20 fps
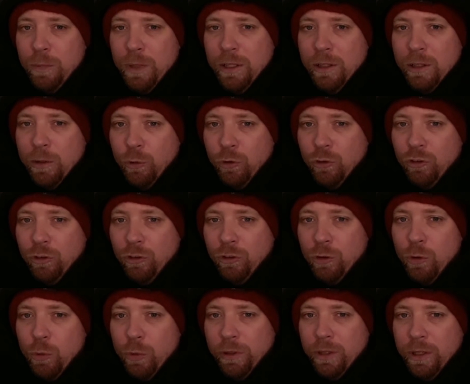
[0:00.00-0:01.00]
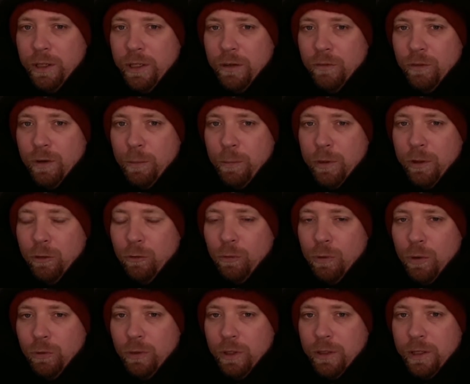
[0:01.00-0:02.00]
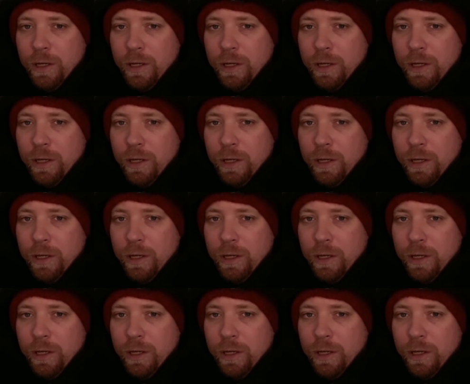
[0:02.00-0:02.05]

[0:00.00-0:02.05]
mean that we're just going to give up and throw in the